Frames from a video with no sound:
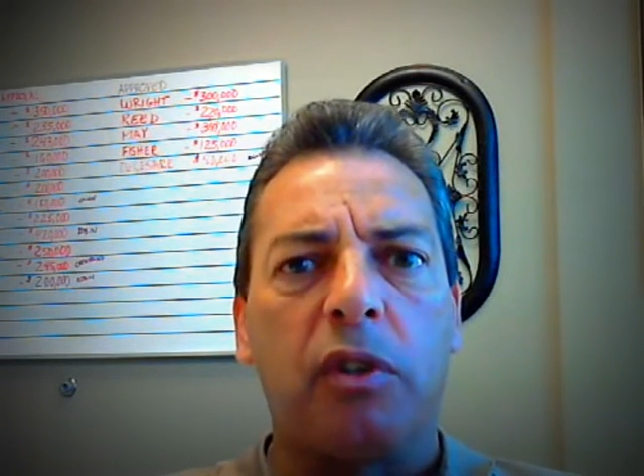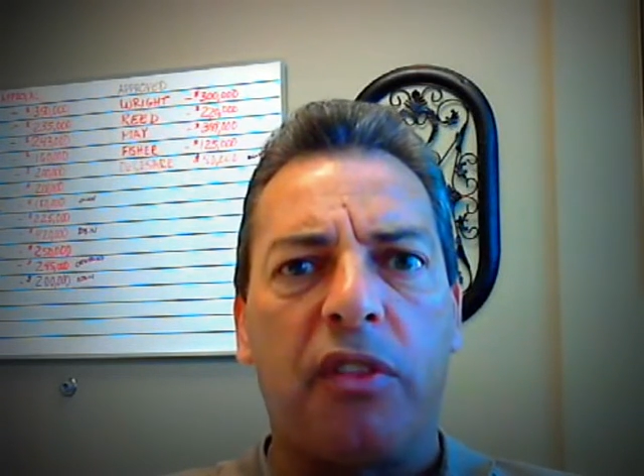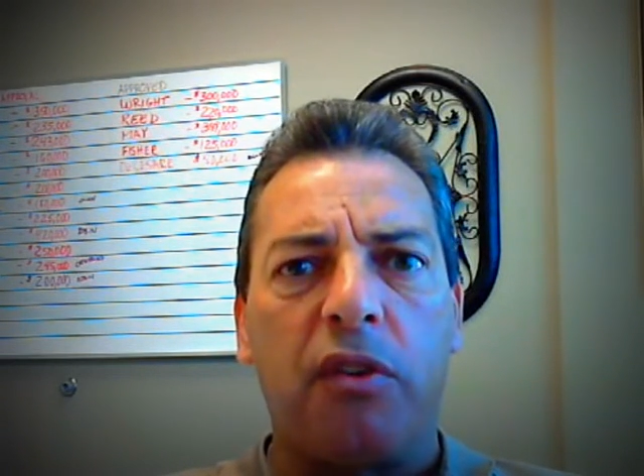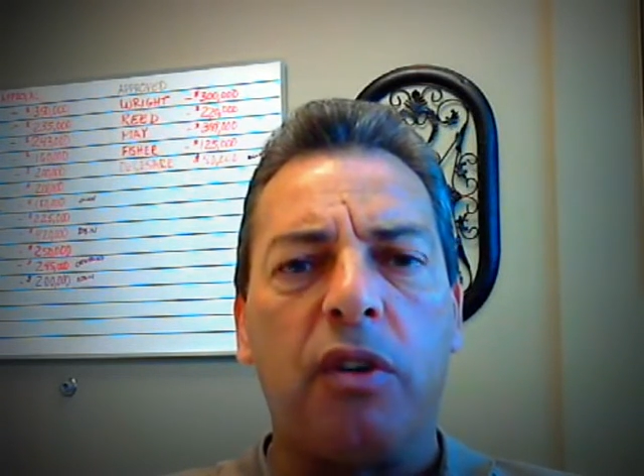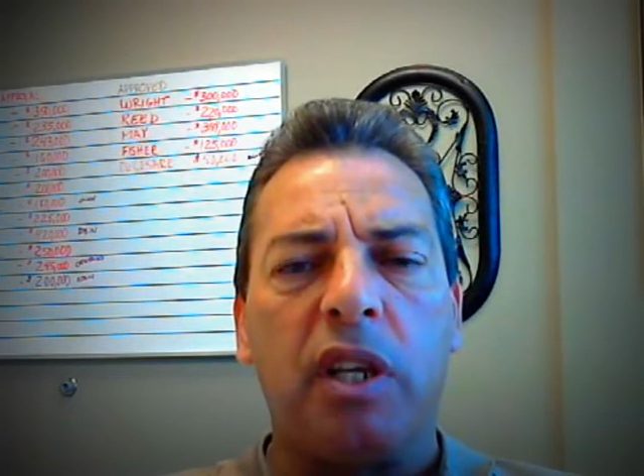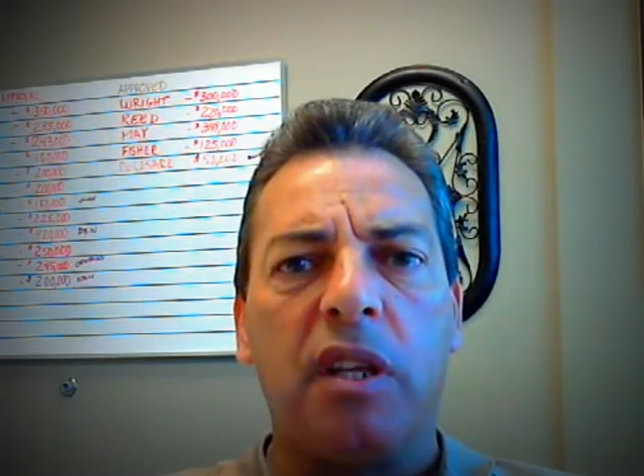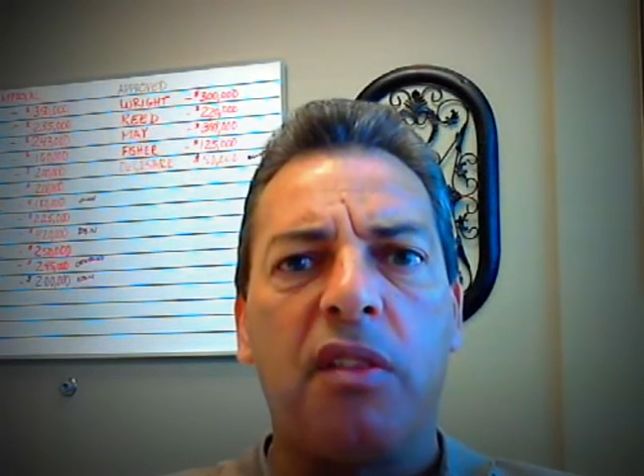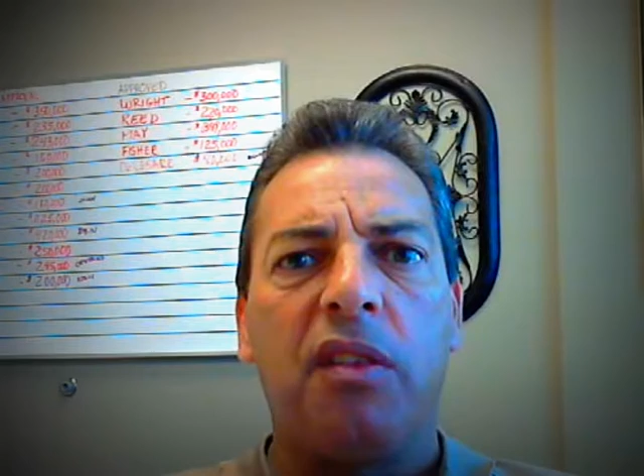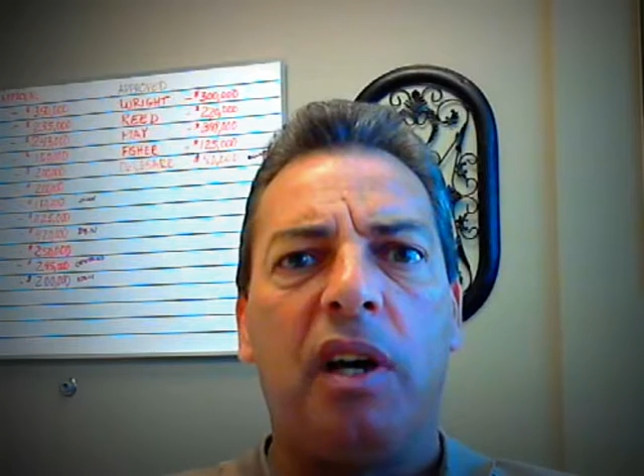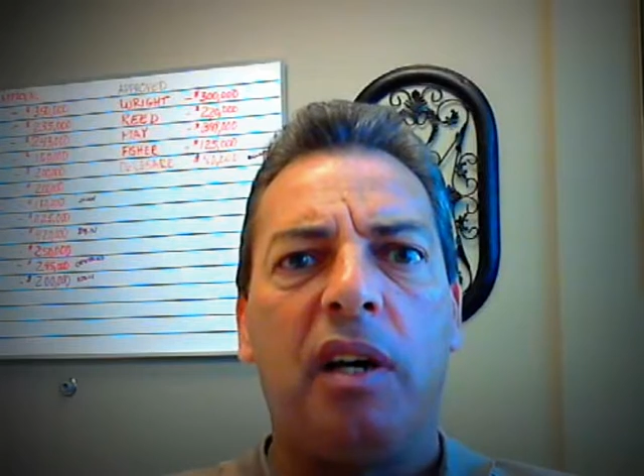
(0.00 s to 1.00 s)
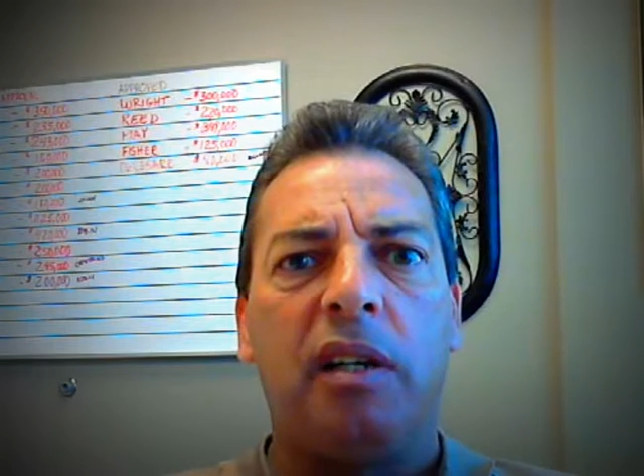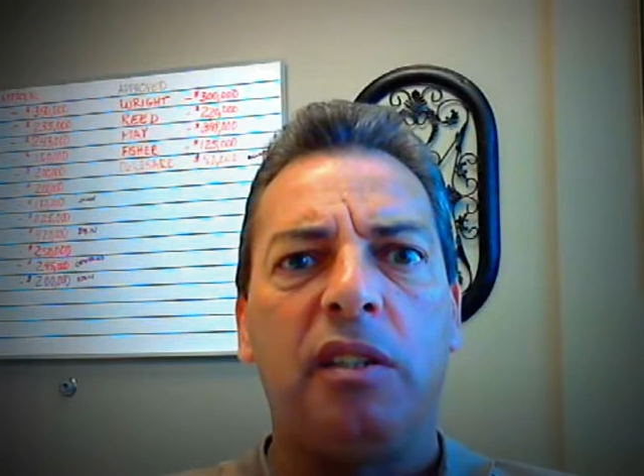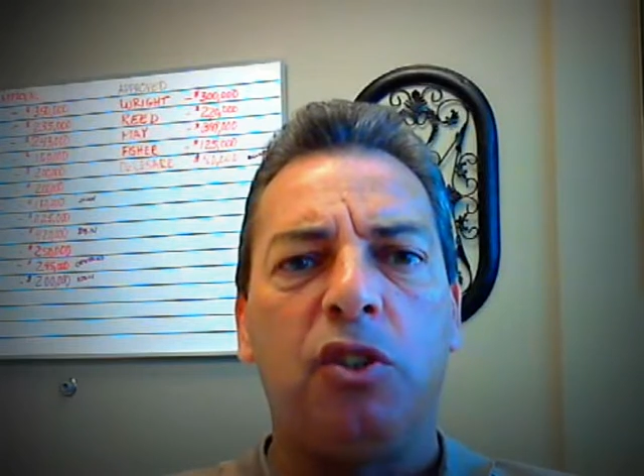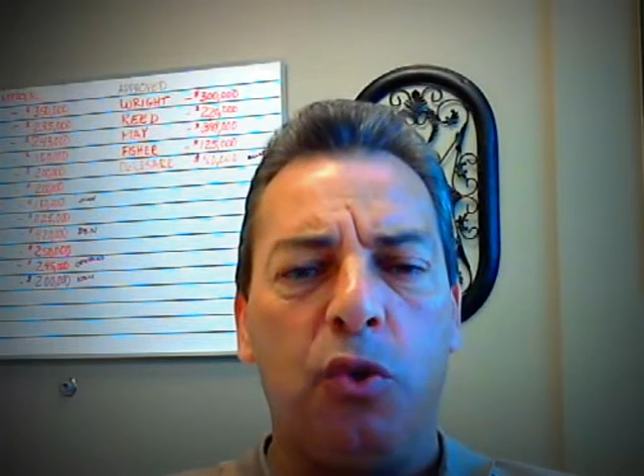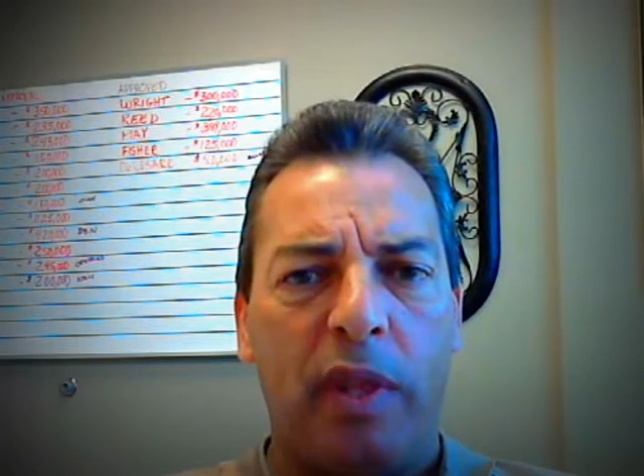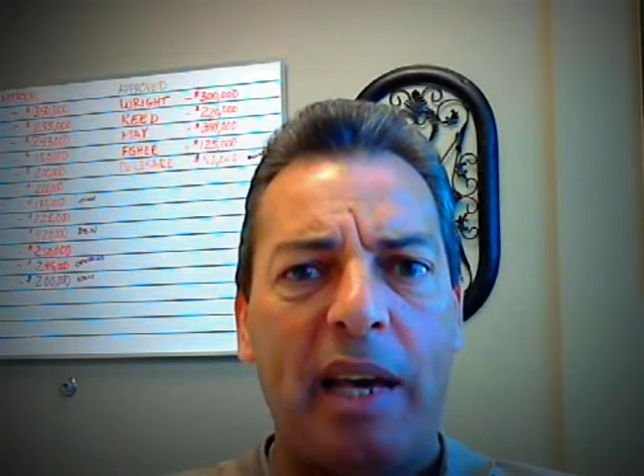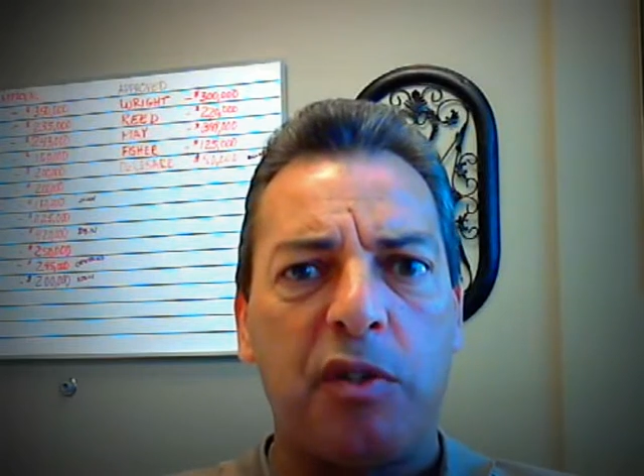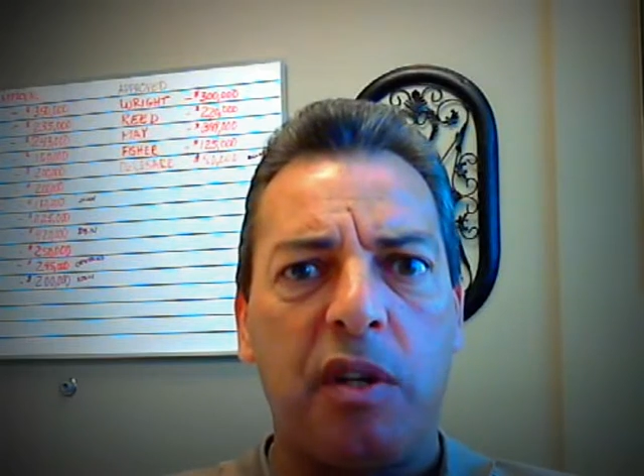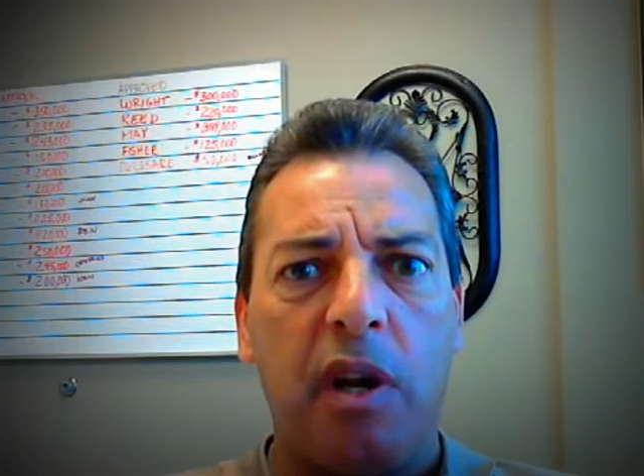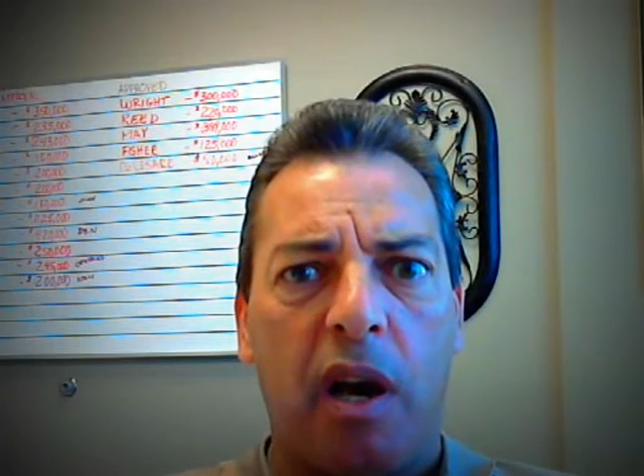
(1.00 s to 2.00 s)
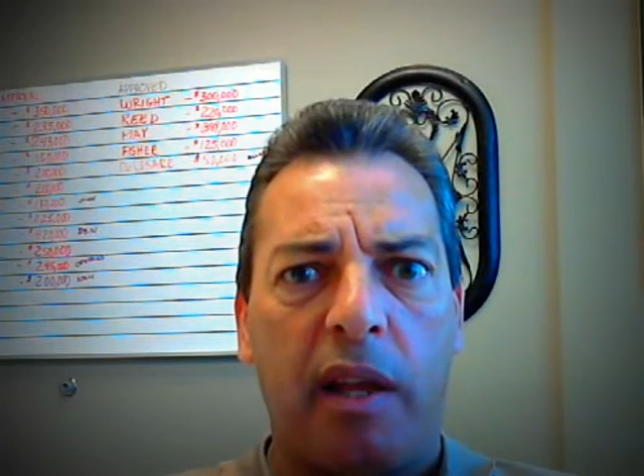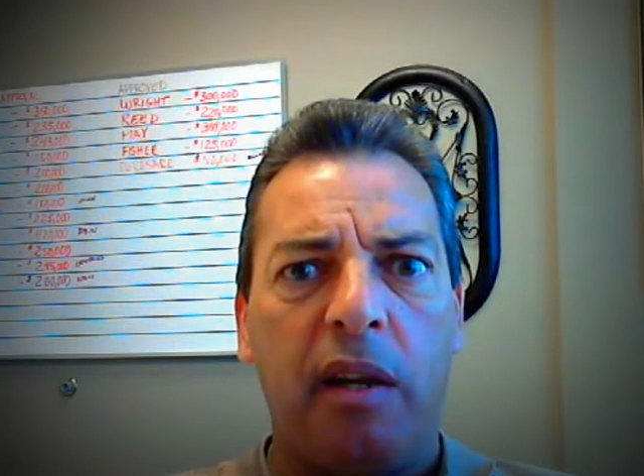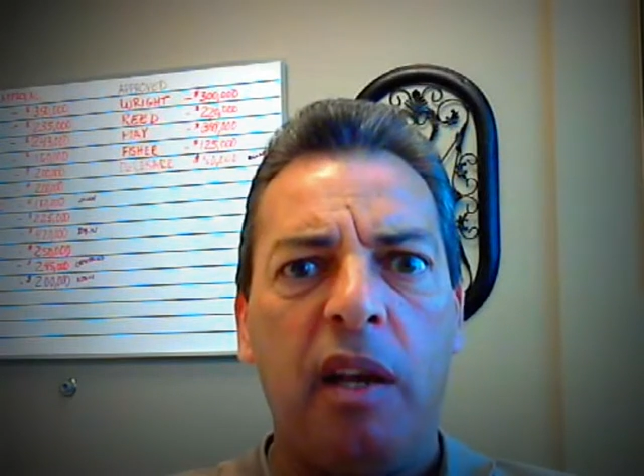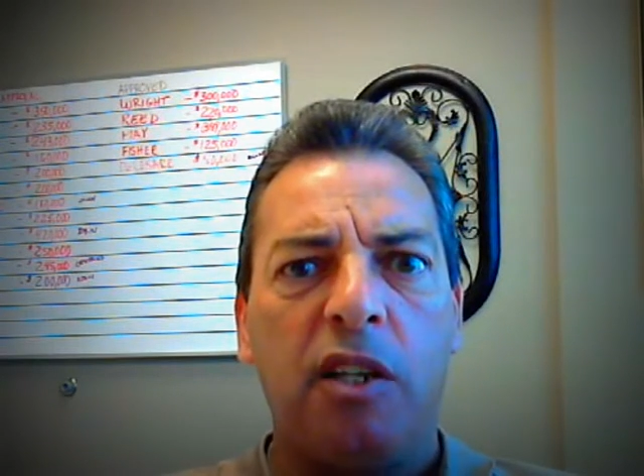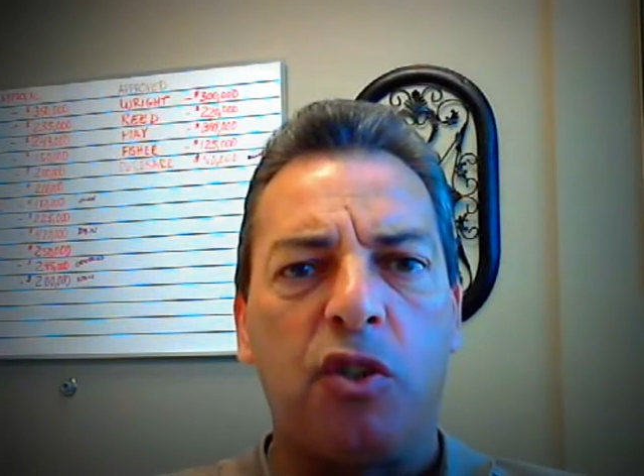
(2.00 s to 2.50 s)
April 30th, 2009.